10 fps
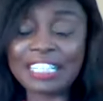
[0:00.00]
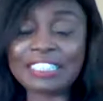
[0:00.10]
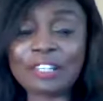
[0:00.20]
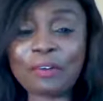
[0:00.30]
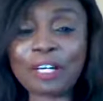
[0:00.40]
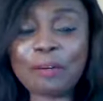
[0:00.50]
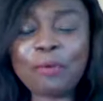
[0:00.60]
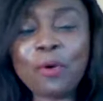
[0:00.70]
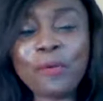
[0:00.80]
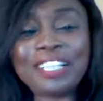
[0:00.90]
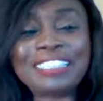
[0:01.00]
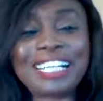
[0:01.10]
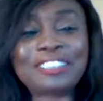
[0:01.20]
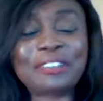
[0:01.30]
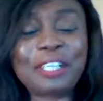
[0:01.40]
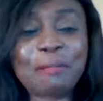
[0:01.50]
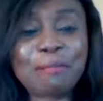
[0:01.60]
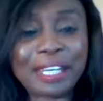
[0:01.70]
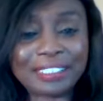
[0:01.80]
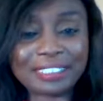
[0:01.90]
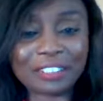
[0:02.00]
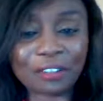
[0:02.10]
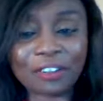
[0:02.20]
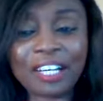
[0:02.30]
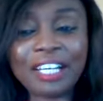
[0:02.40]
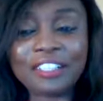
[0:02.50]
So um, who is actually a mentor?